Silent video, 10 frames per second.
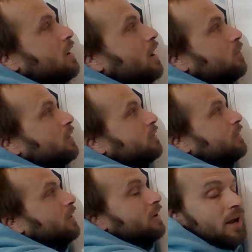and we're going to
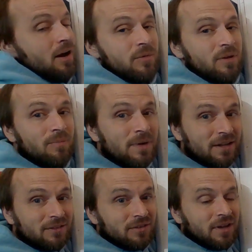figure out how many
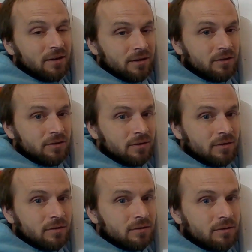minutes that
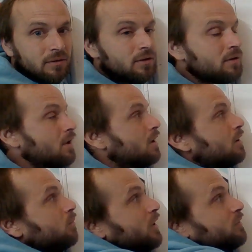is. All right,
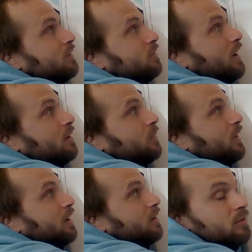we have to divide it
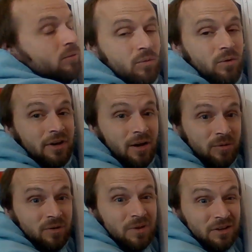by how
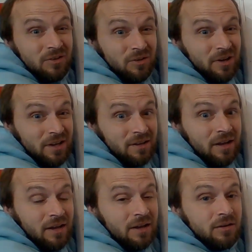many minutes are in
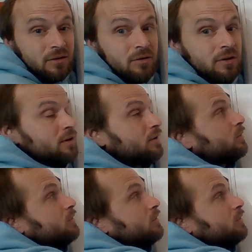a degree, and there's